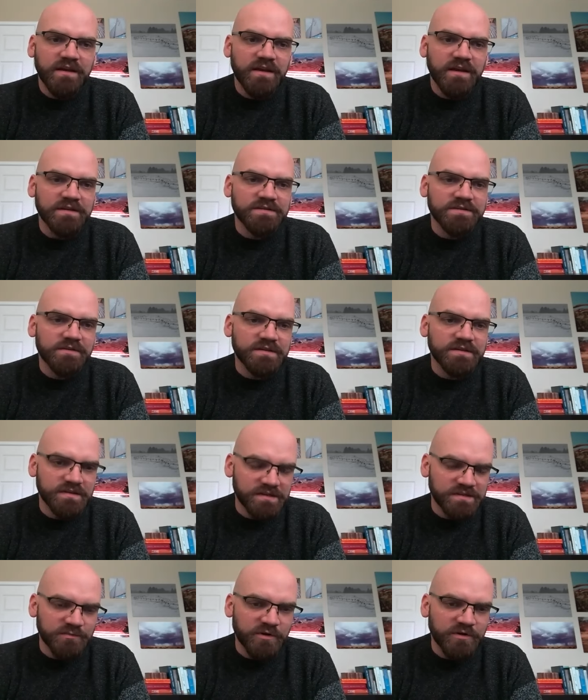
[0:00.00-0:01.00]
and so the,
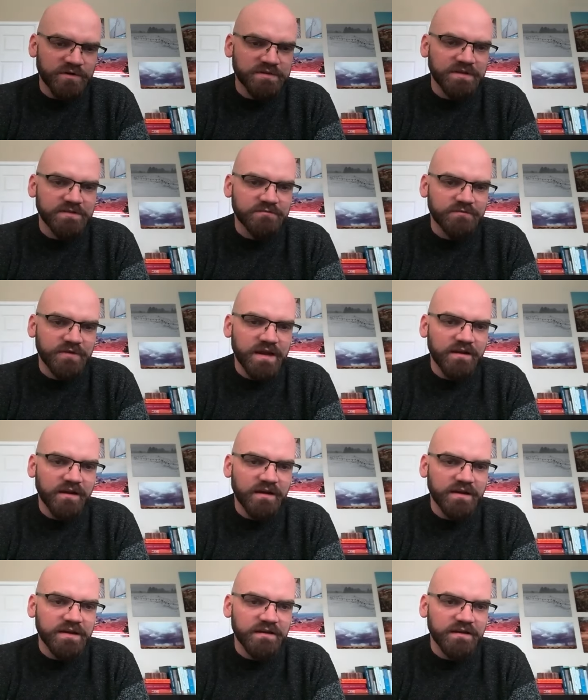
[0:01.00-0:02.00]
this person is right
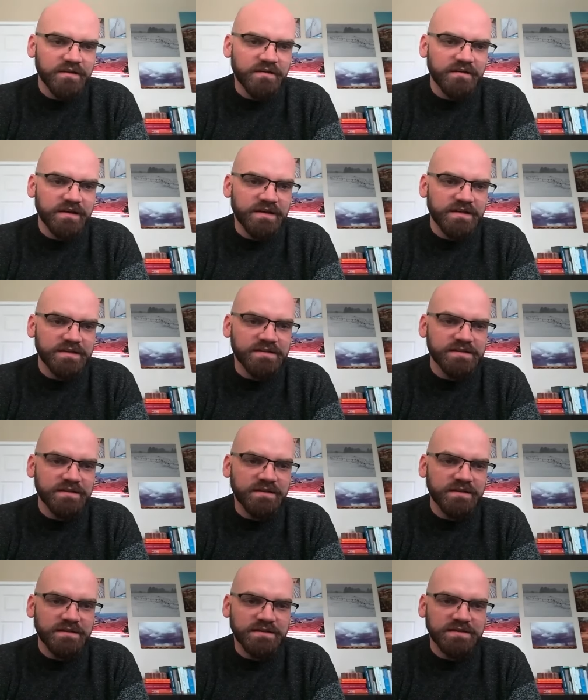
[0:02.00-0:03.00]
on here it's
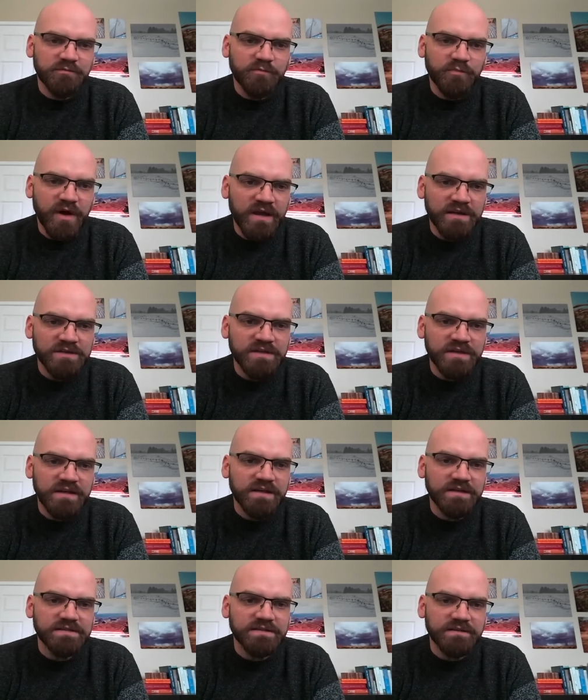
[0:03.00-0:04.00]
it's punishing
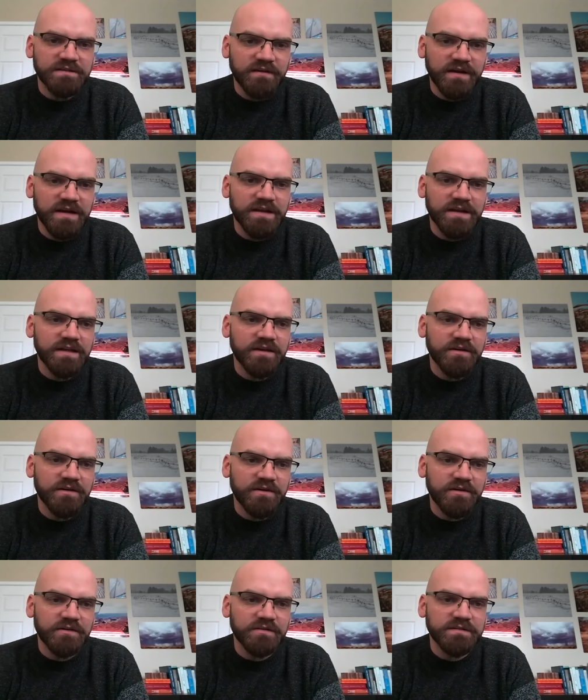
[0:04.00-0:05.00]
it's degrading it
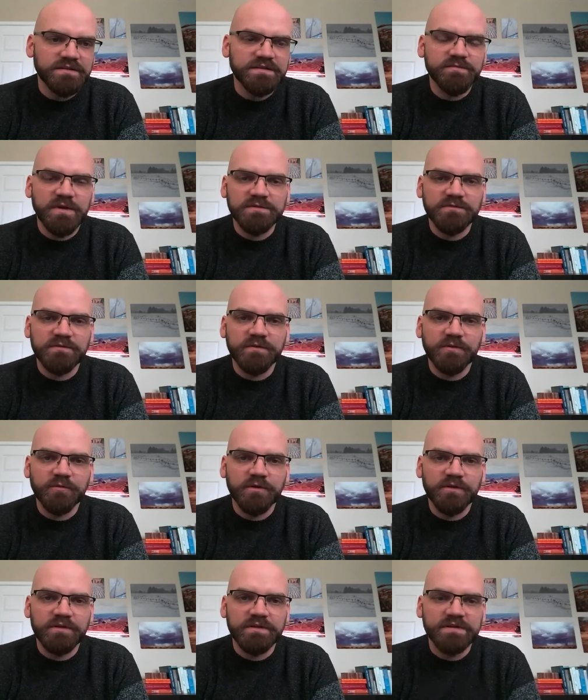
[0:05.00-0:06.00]
hurts makes me feel
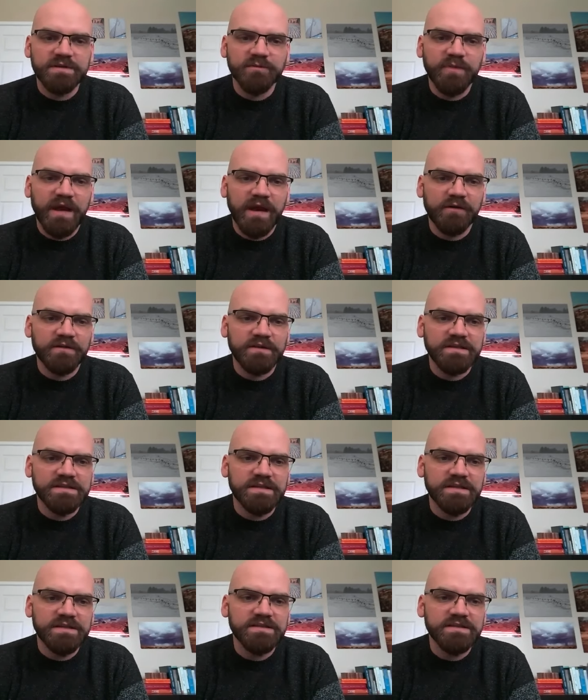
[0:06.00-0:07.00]
worthless and
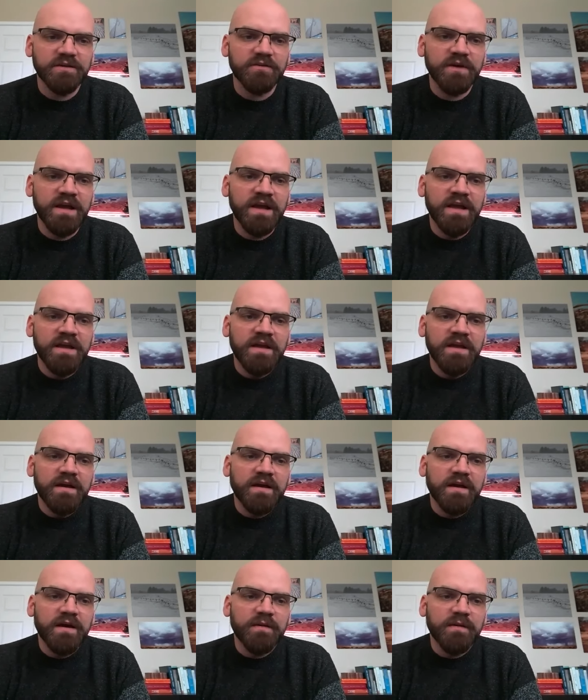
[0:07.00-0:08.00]
powerlessness so
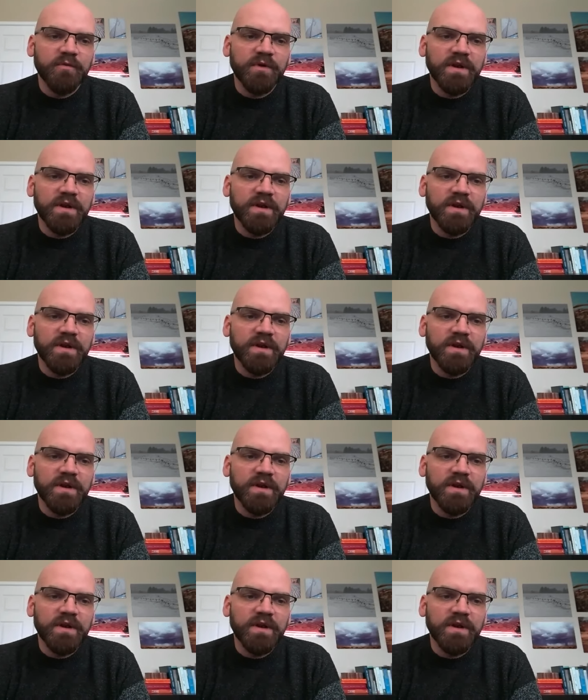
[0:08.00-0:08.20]
um,